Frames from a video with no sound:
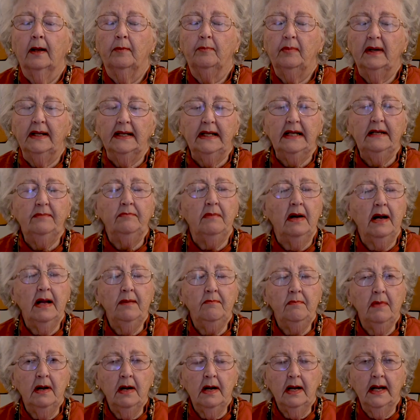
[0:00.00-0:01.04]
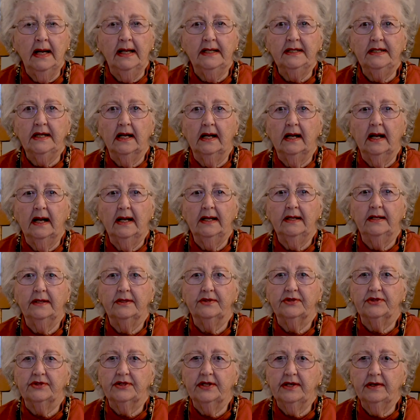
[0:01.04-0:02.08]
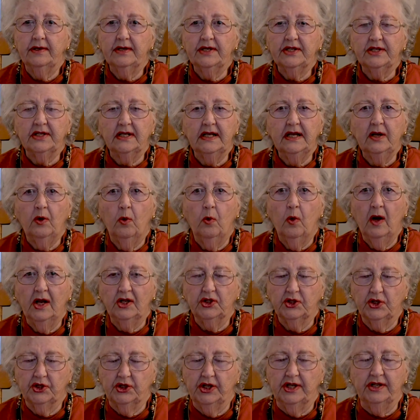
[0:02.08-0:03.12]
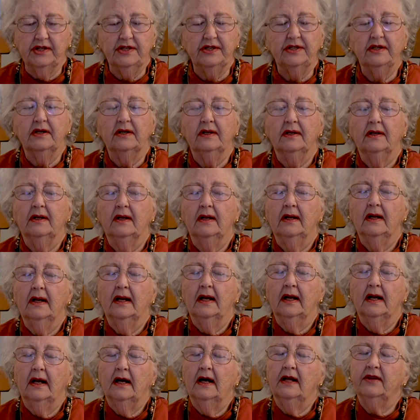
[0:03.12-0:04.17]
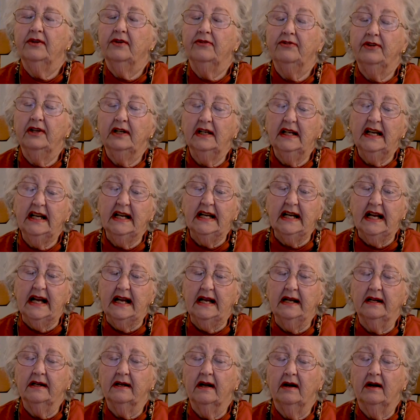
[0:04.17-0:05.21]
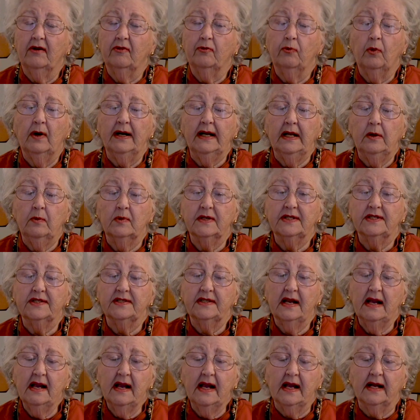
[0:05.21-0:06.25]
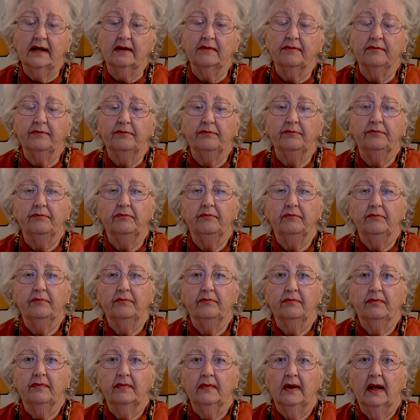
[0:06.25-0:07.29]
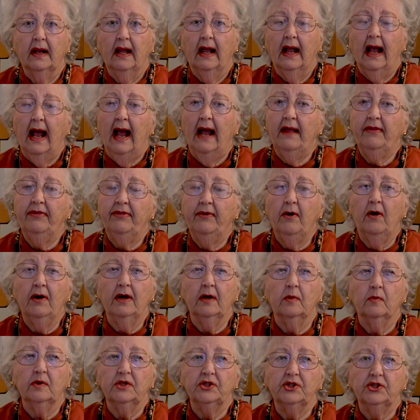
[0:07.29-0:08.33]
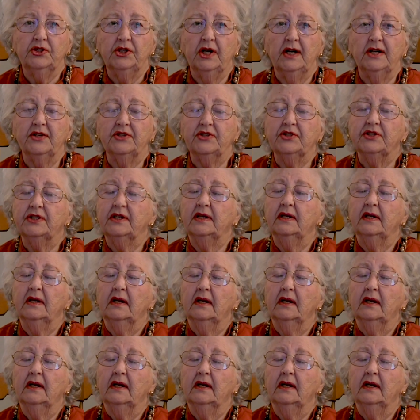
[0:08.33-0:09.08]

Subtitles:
But in my mind, I seriously questioned the validity of what he was saying and thought it was just